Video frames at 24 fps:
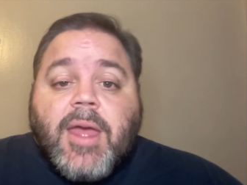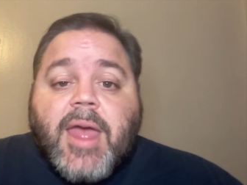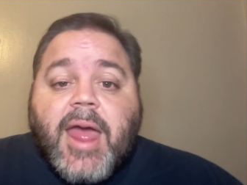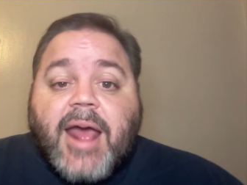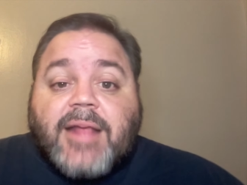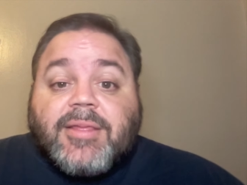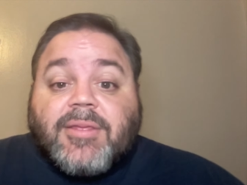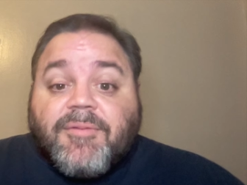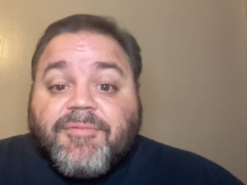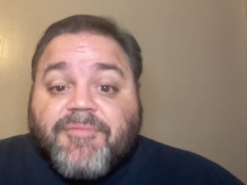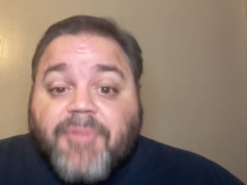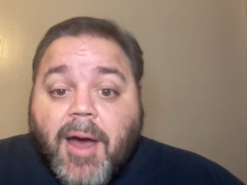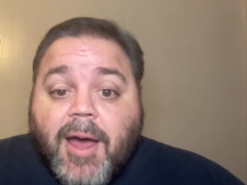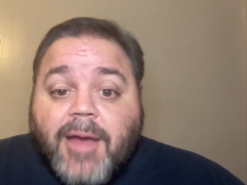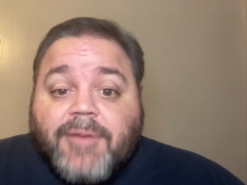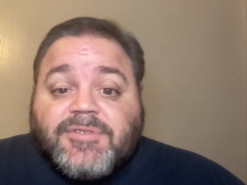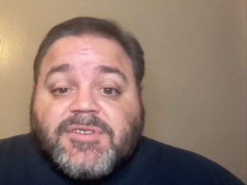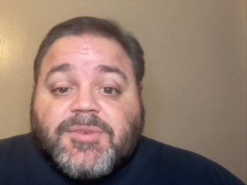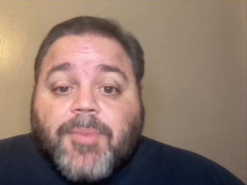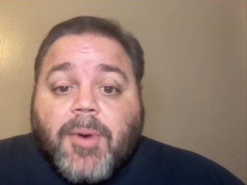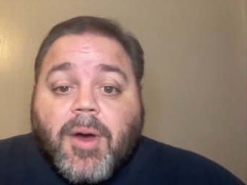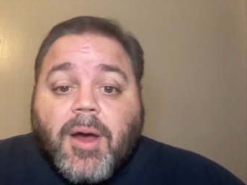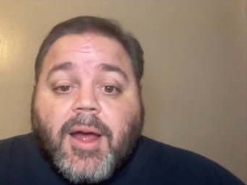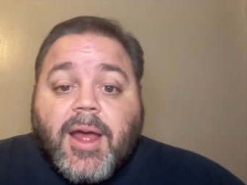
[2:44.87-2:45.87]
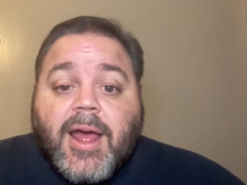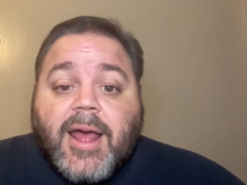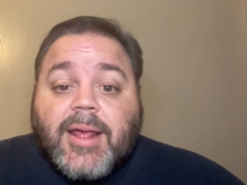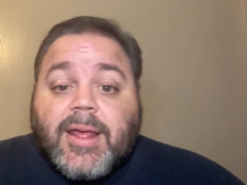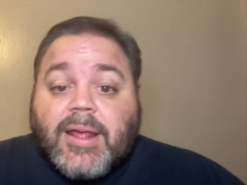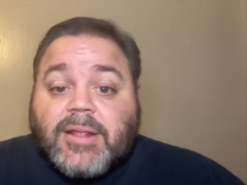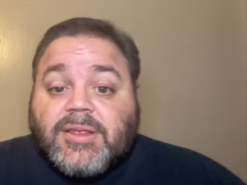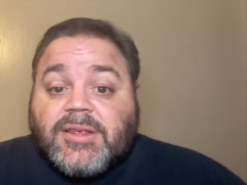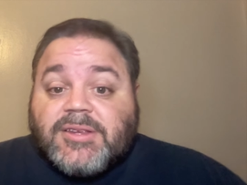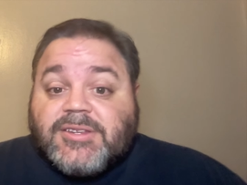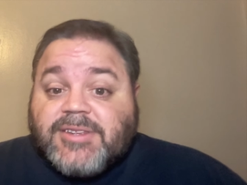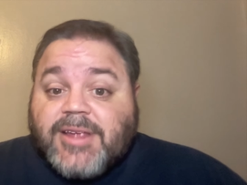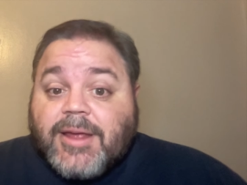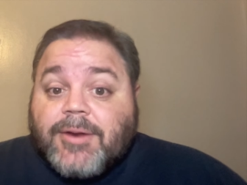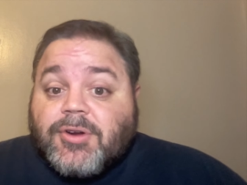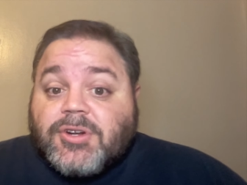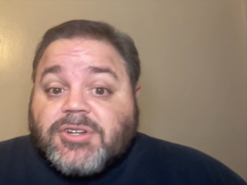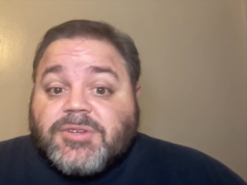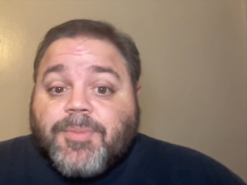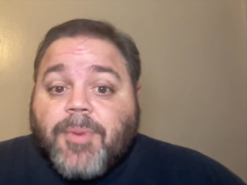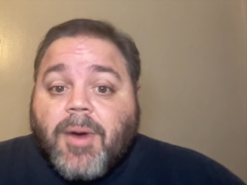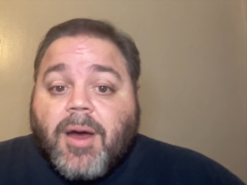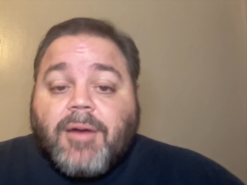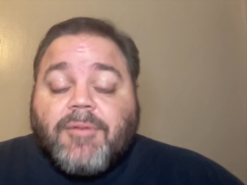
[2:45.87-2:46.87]
at the five spot, at the center
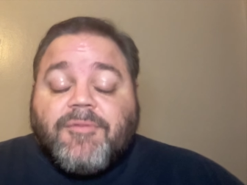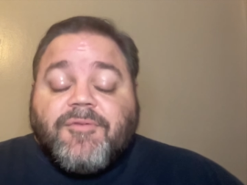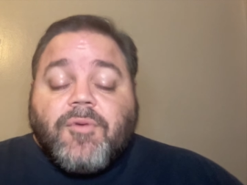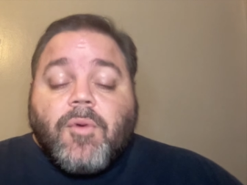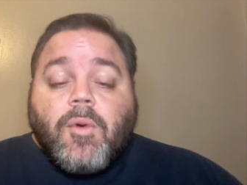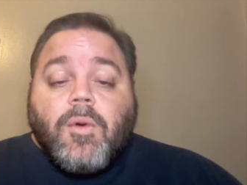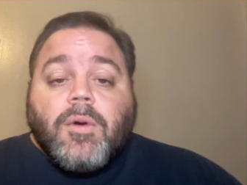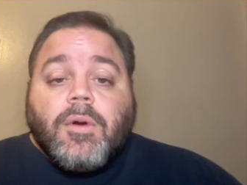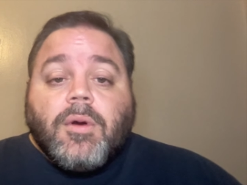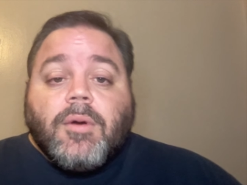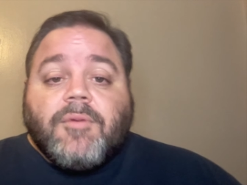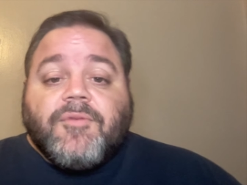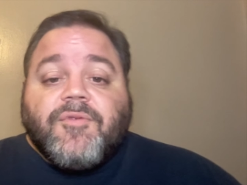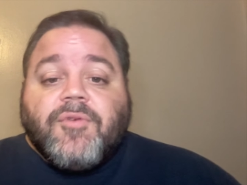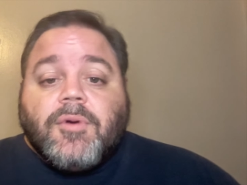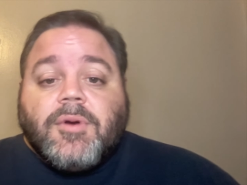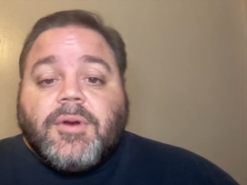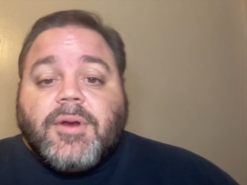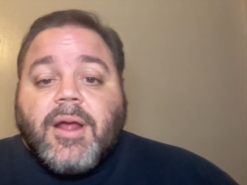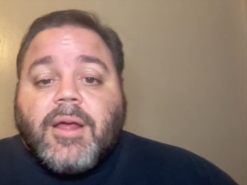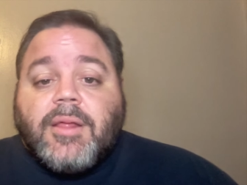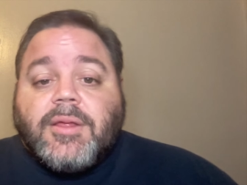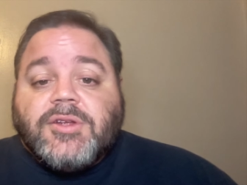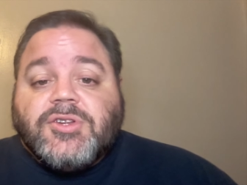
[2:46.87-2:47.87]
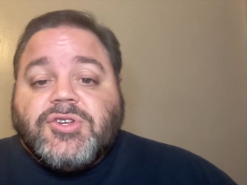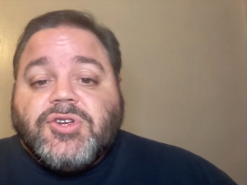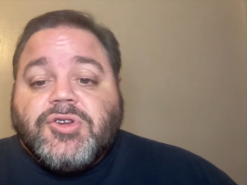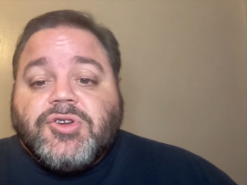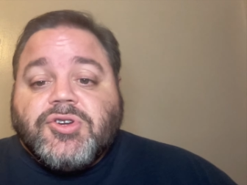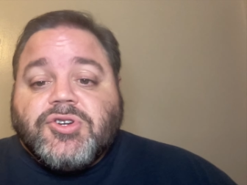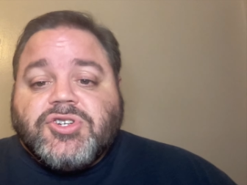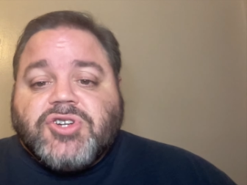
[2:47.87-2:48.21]
spot for for Nelly Jr.